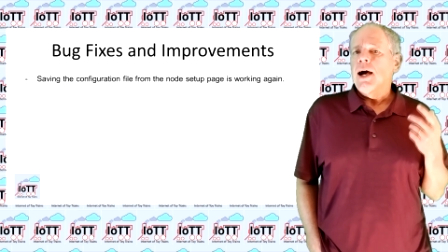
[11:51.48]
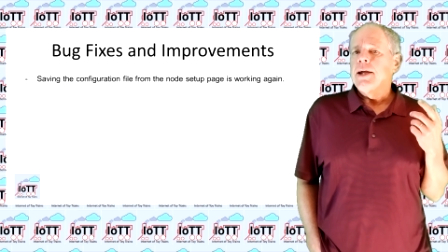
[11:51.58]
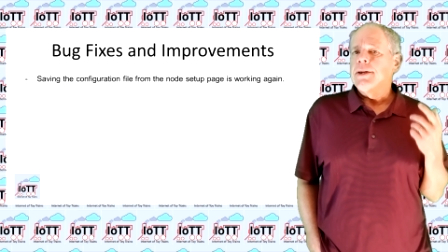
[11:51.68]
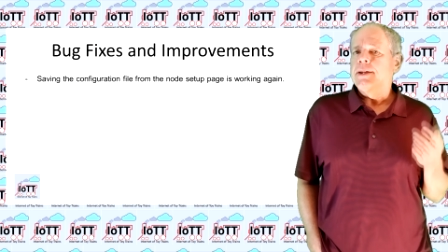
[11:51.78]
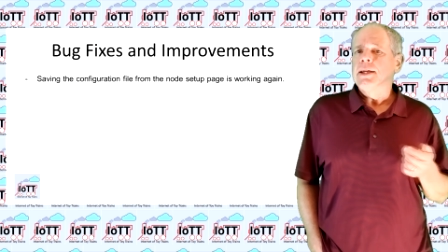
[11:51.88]

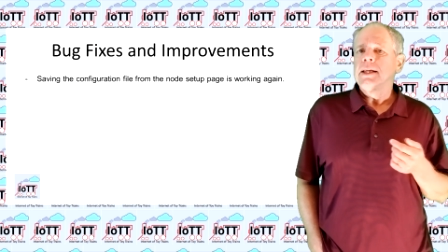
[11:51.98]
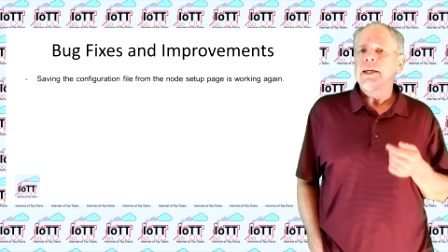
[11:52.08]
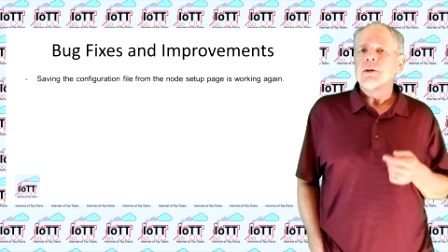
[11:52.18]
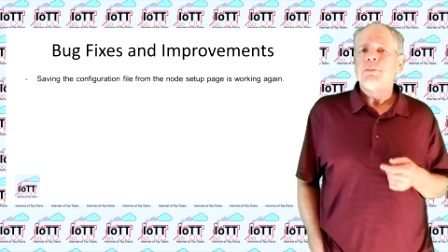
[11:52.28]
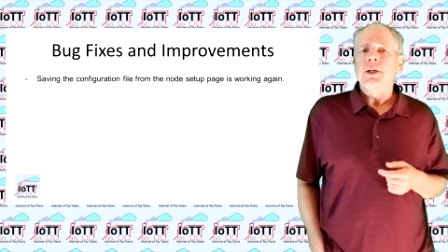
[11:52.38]
I
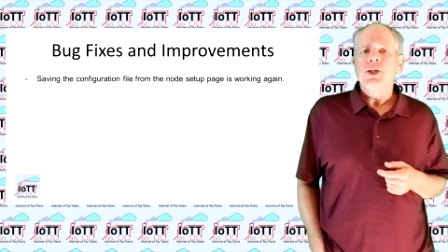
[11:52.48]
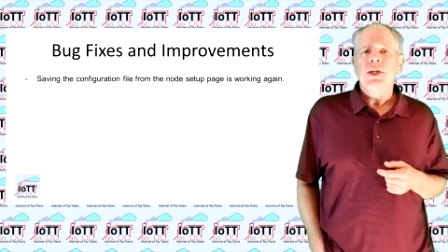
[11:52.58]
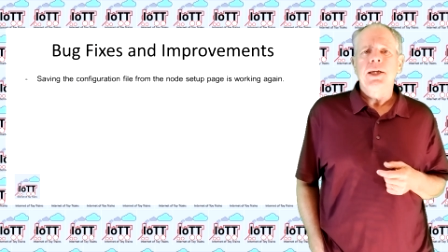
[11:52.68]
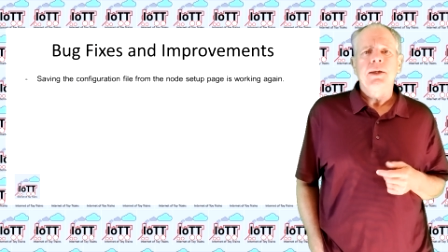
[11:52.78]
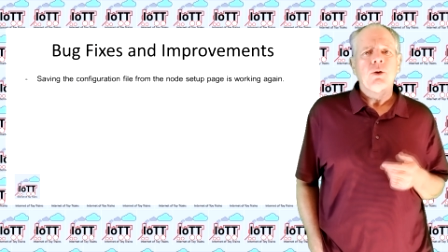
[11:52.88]
really
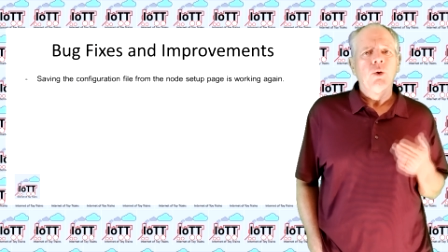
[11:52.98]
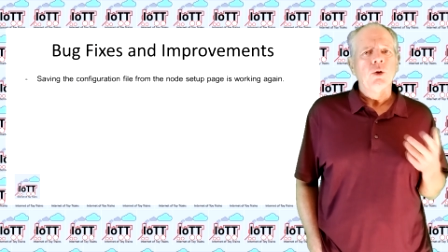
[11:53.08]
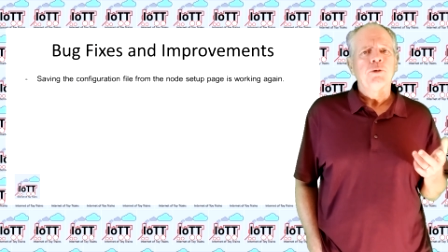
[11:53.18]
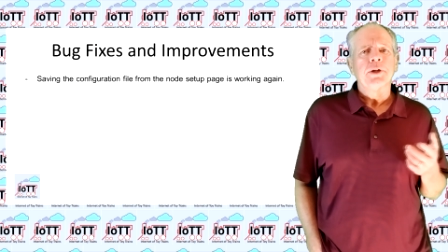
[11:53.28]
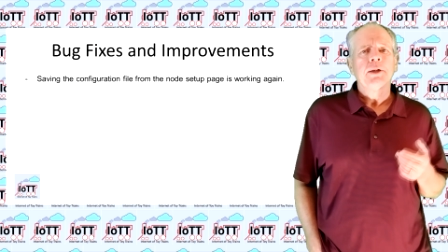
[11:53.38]
appreciate
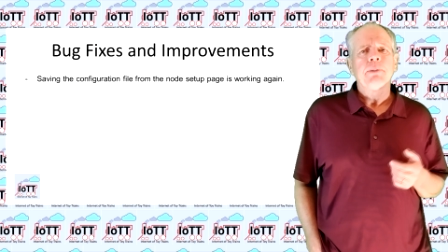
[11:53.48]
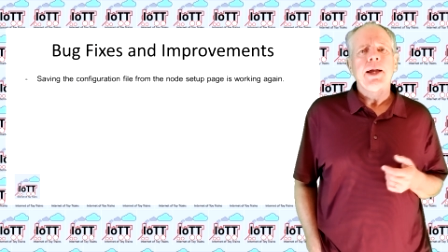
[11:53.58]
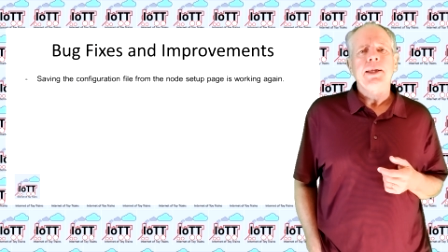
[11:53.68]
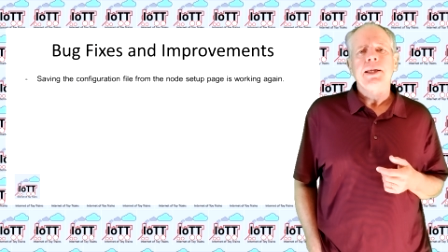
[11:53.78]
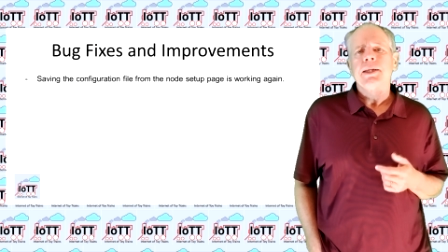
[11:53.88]
all
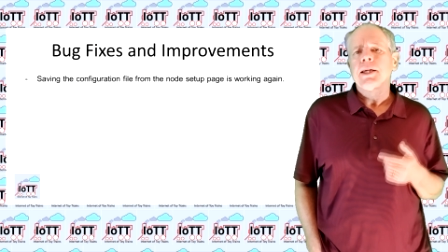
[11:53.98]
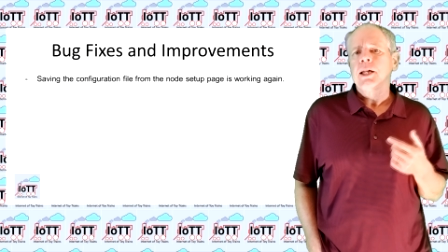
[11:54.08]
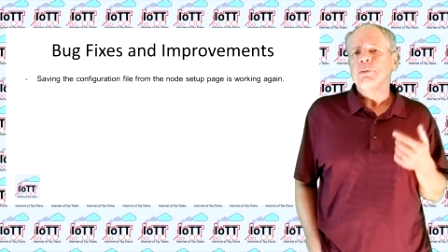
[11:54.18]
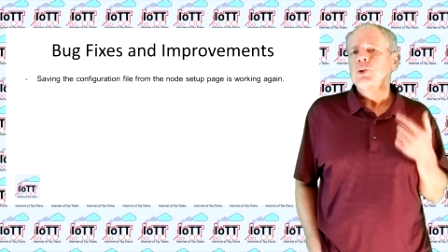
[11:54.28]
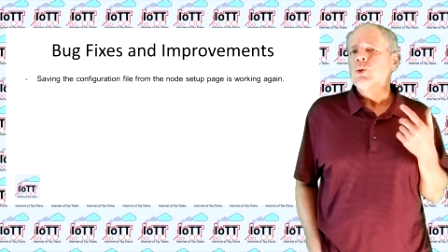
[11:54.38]
feedback that
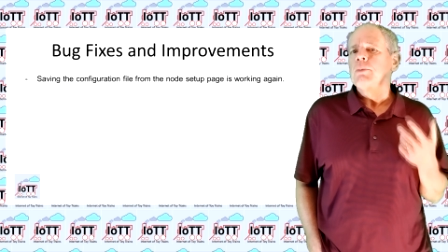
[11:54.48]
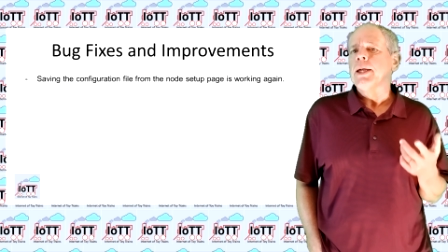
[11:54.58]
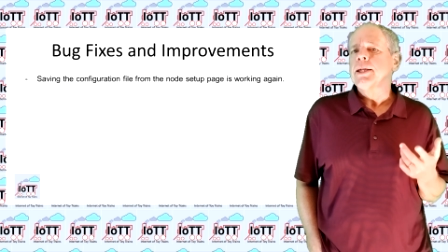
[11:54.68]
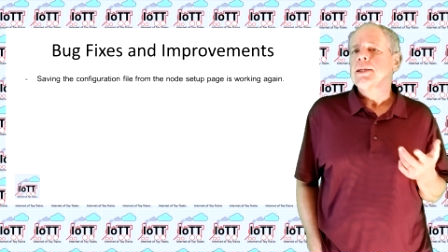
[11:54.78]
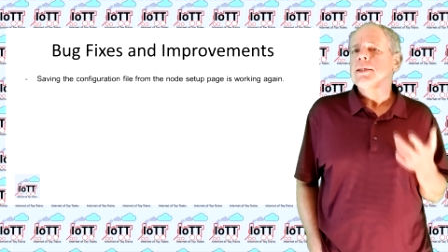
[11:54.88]
helps to
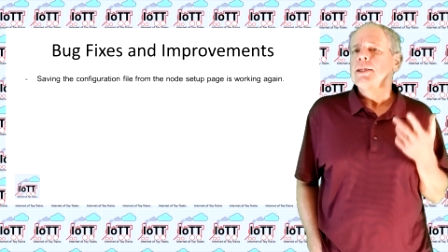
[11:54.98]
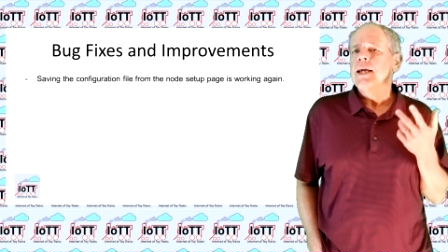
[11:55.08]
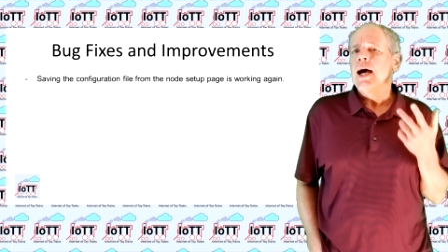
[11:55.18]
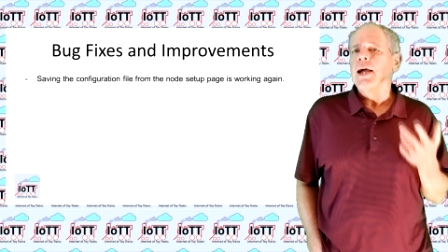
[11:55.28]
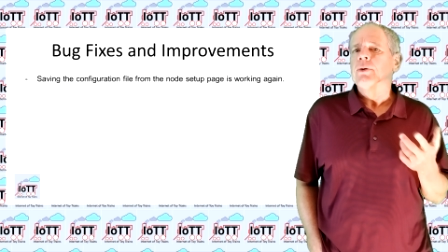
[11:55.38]
make
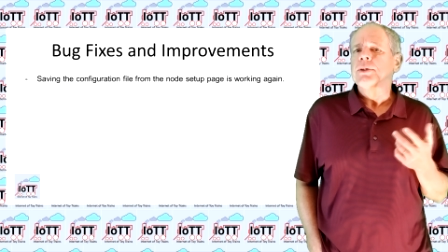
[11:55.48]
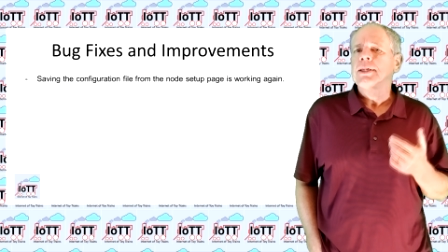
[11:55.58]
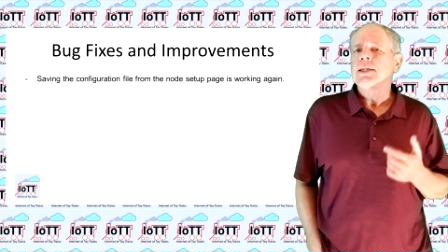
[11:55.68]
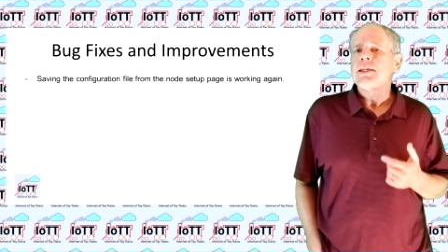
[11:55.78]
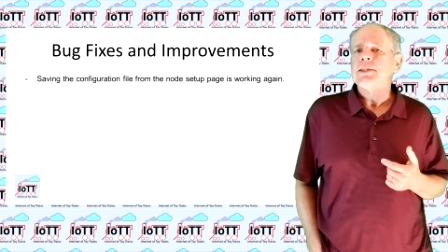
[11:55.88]
the
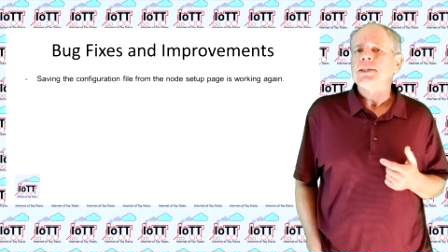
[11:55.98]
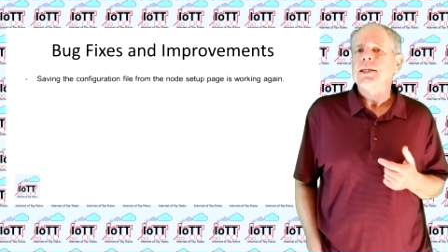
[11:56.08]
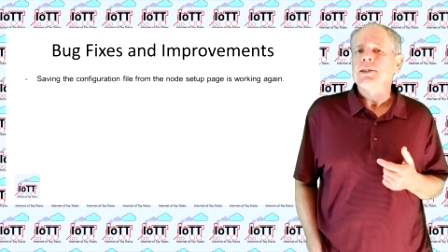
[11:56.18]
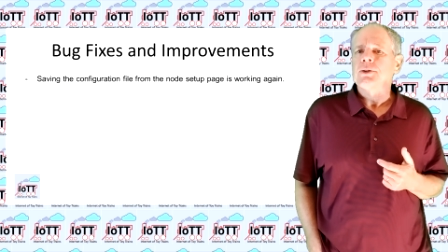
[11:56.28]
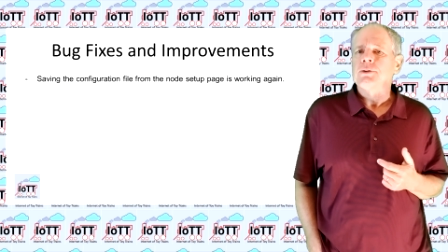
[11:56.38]
IoTT
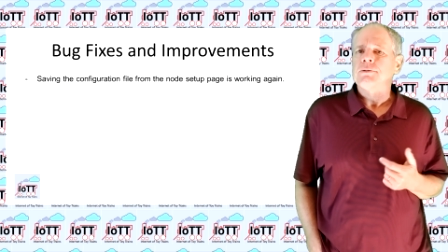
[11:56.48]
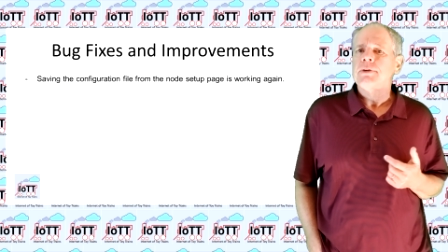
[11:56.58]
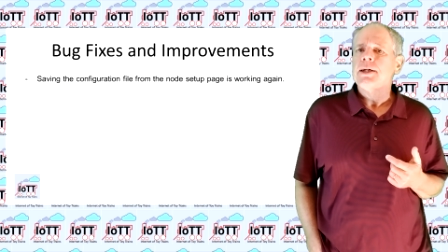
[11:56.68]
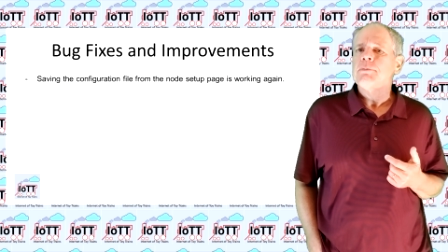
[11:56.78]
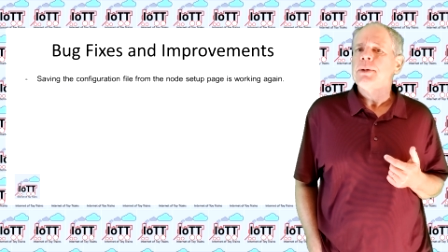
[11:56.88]
stick
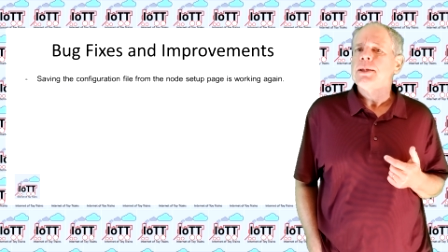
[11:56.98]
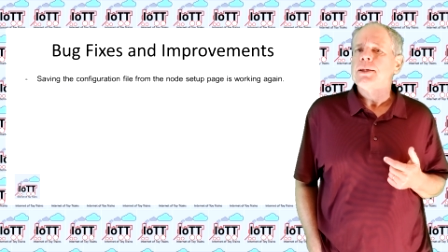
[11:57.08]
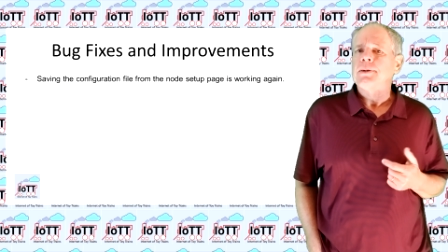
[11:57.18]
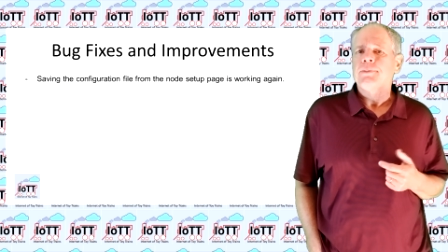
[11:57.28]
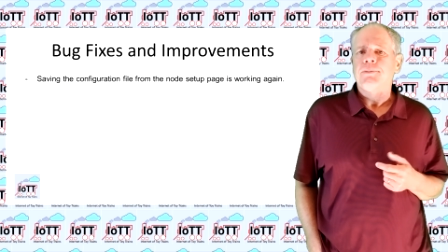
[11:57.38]
software
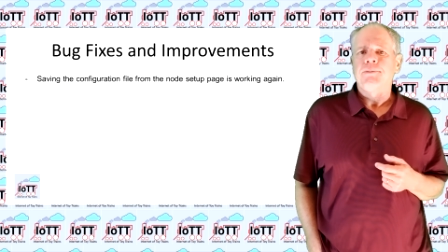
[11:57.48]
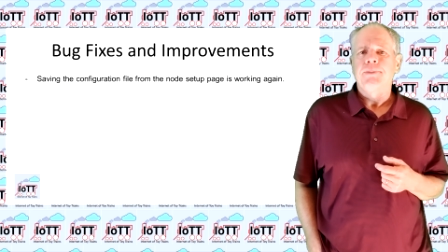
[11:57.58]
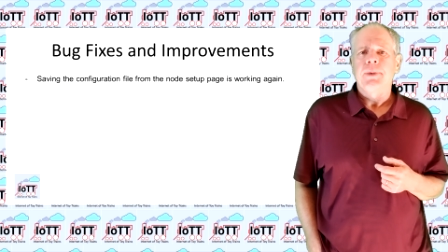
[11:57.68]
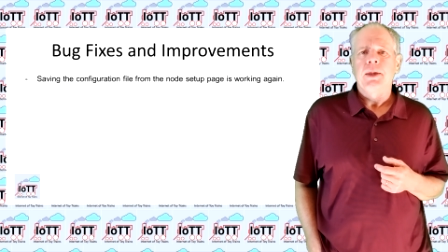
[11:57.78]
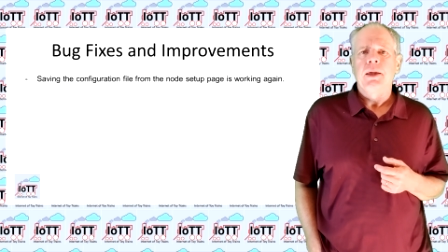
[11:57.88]
better.
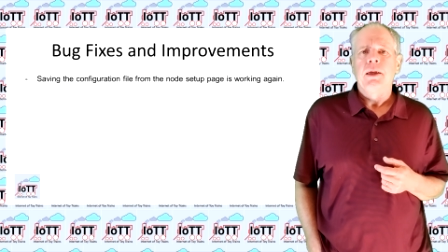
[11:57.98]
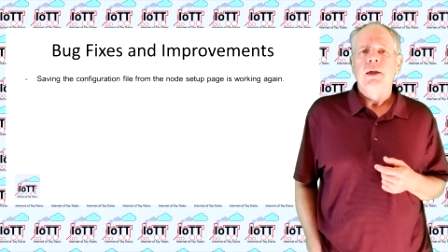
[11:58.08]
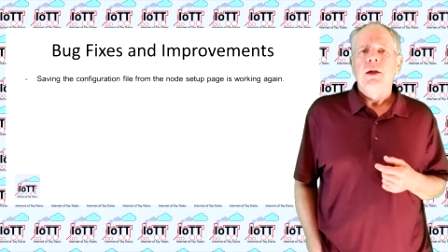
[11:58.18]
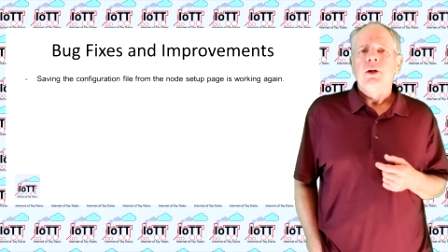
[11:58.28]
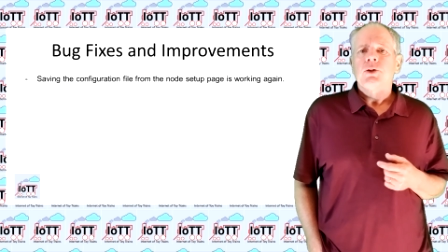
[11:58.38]

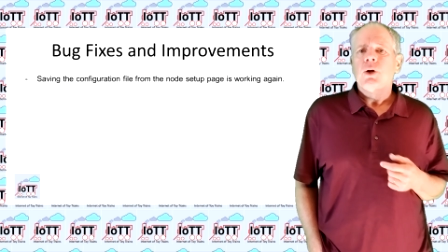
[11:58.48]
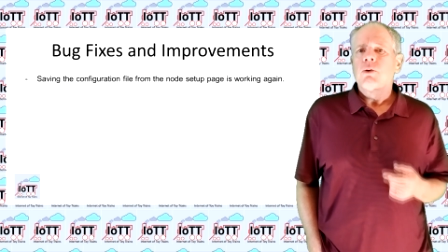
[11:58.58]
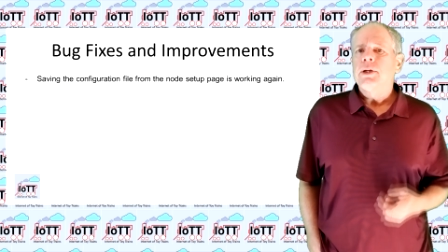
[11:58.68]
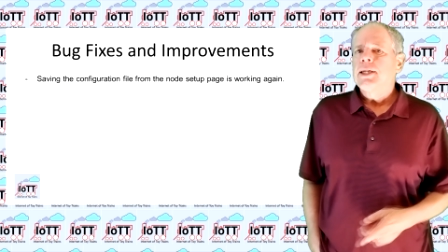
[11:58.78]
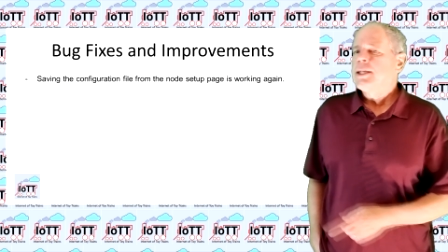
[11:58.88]

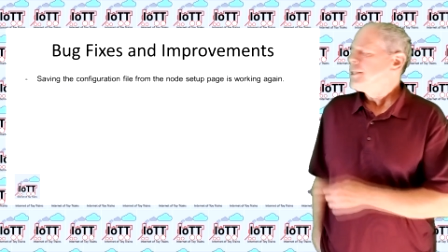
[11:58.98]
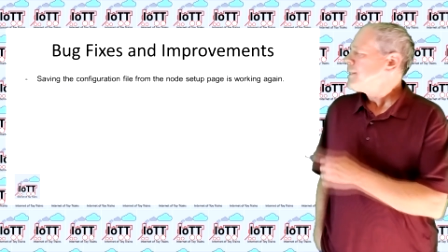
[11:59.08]
So here